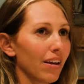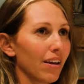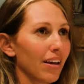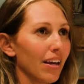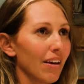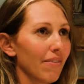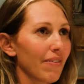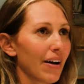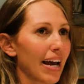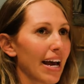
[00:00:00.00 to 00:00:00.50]

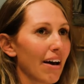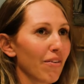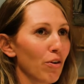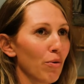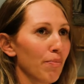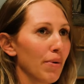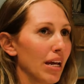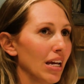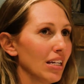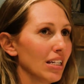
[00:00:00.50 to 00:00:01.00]
If I haven't
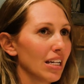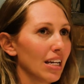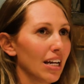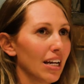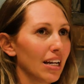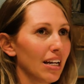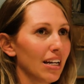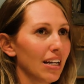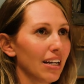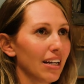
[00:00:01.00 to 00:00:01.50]

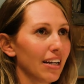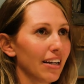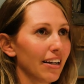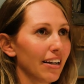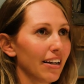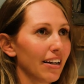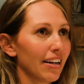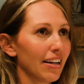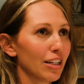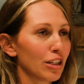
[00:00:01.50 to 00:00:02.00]
painted,
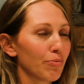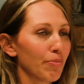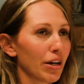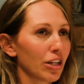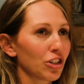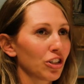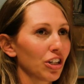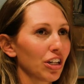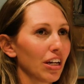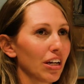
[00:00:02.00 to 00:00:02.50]

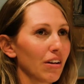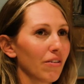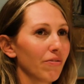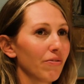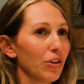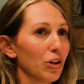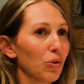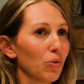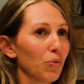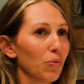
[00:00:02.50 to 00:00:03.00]
especially in a
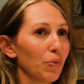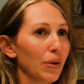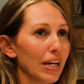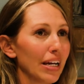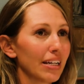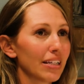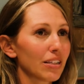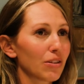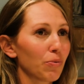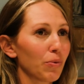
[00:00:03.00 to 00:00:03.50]
few weeks,